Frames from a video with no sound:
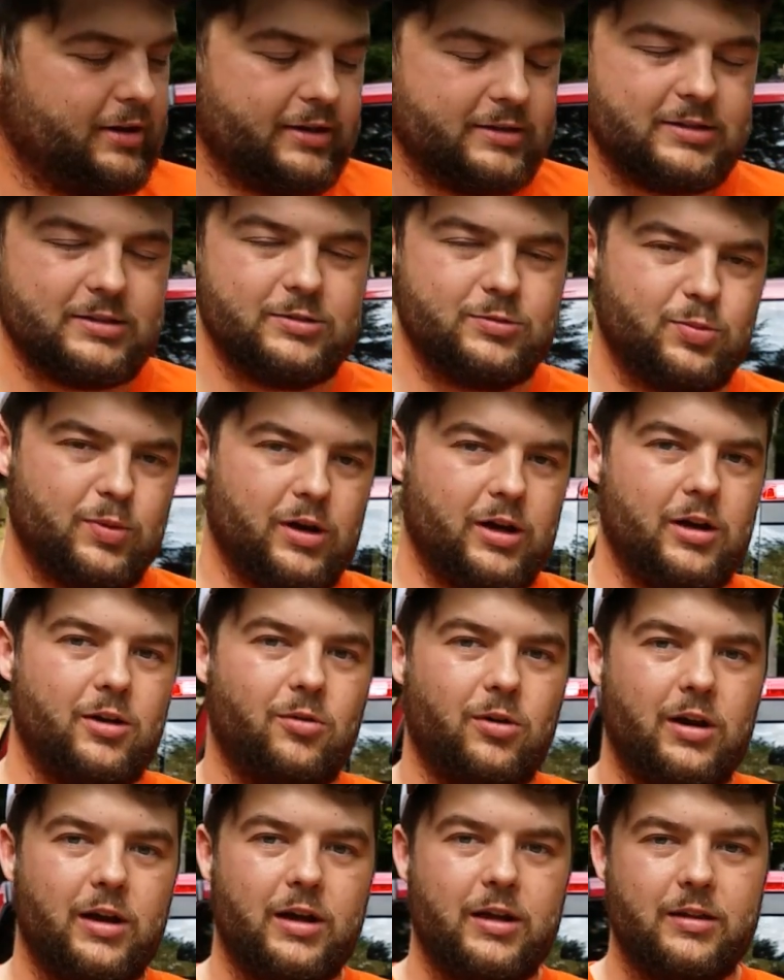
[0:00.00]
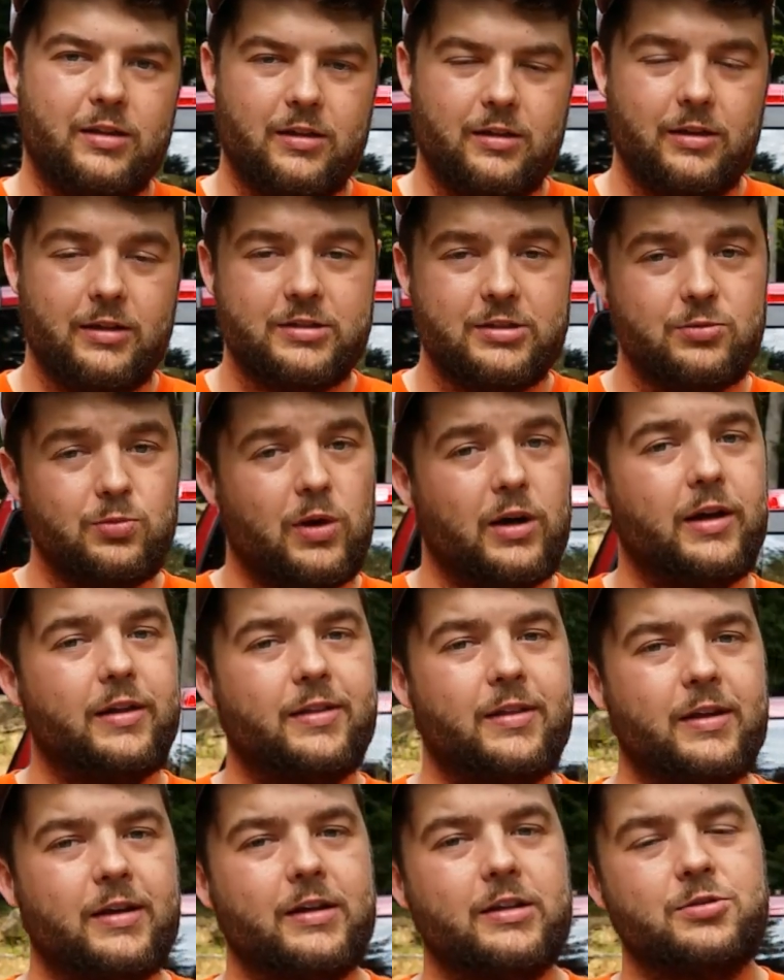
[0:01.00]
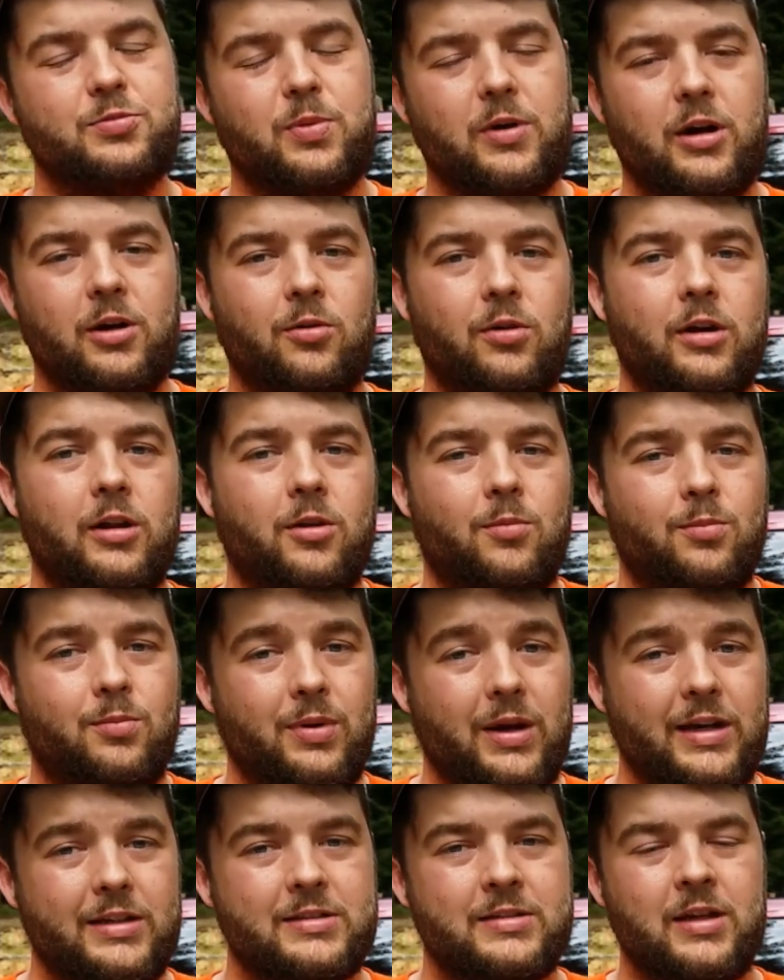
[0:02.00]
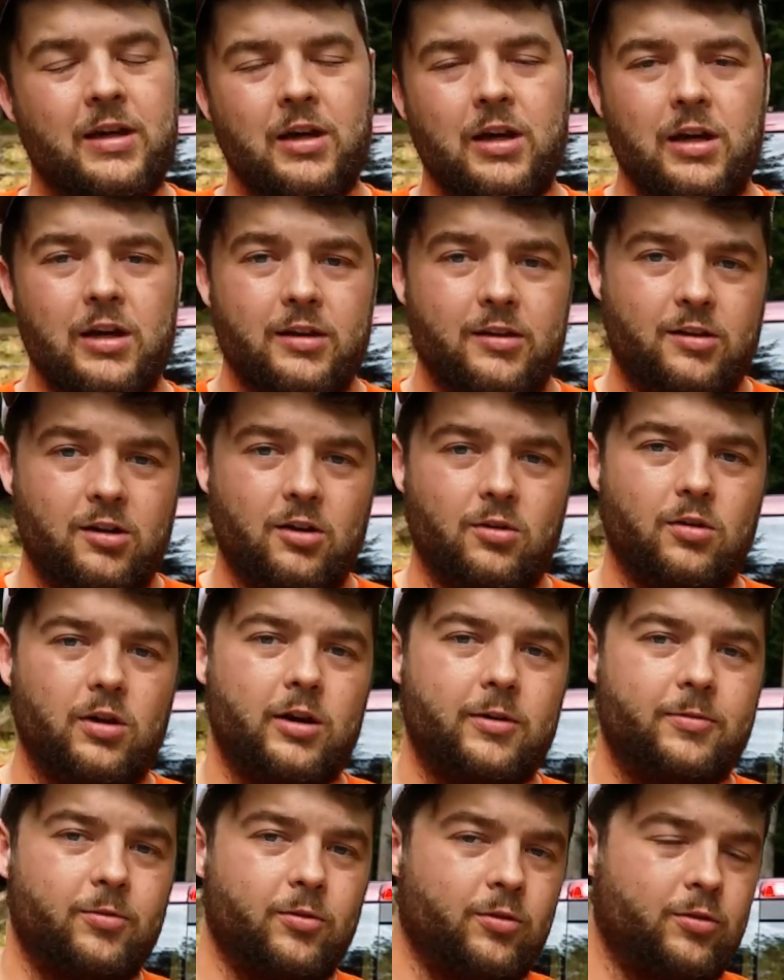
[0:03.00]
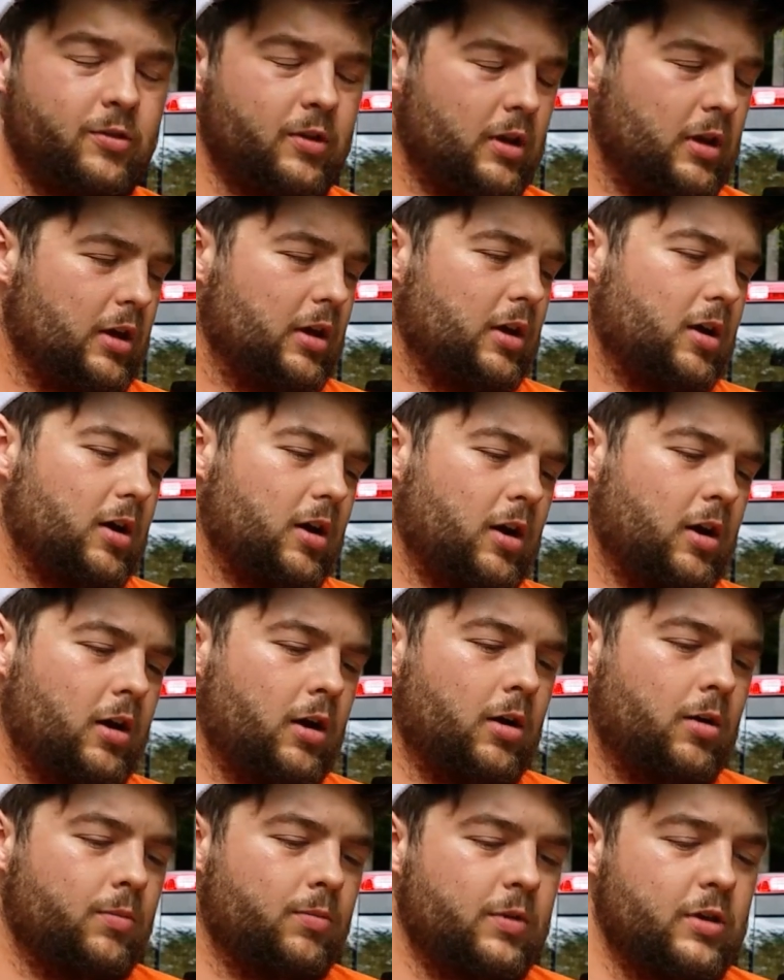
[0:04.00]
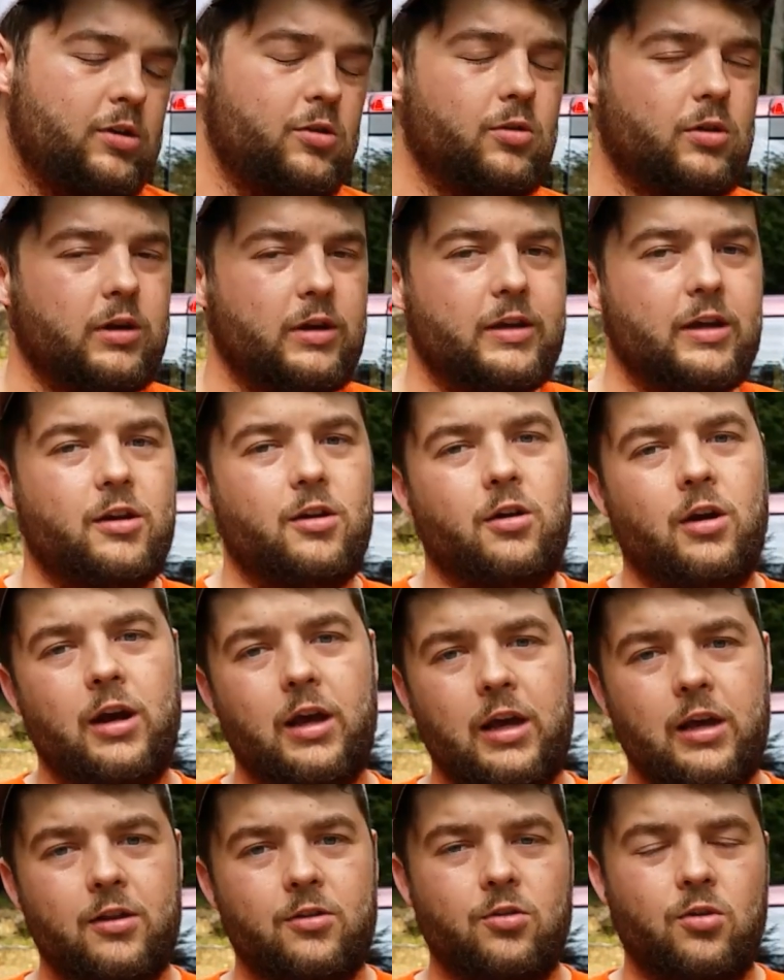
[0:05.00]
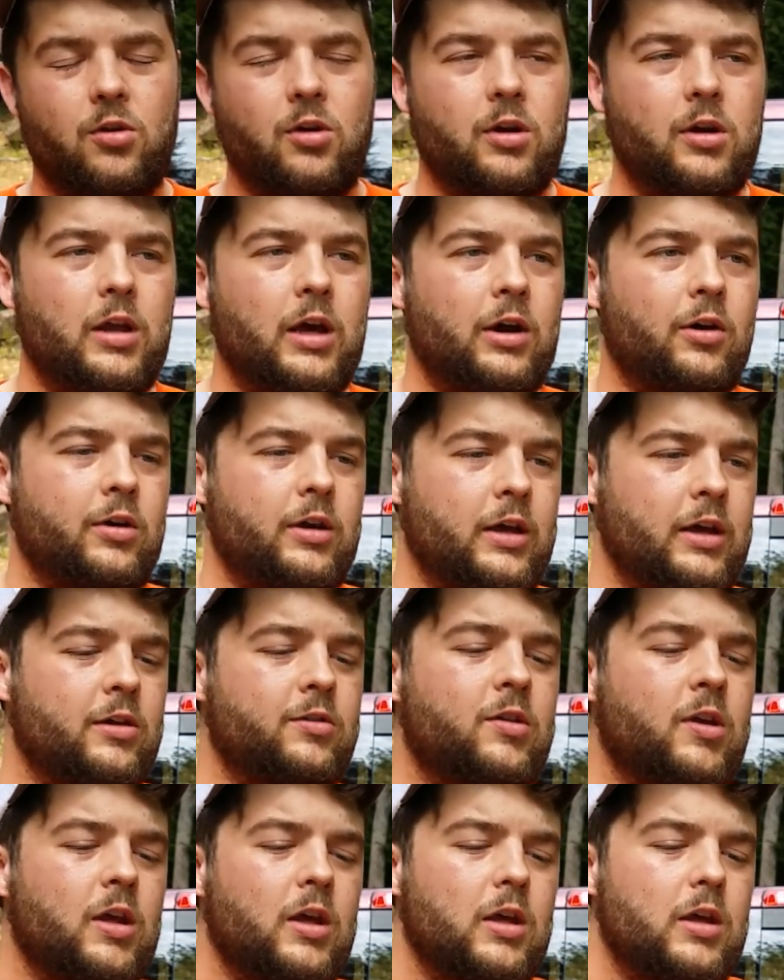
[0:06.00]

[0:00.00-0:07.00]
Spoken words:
This is what I think is probably one of the best deer rifles that you can get your hands on nowadays.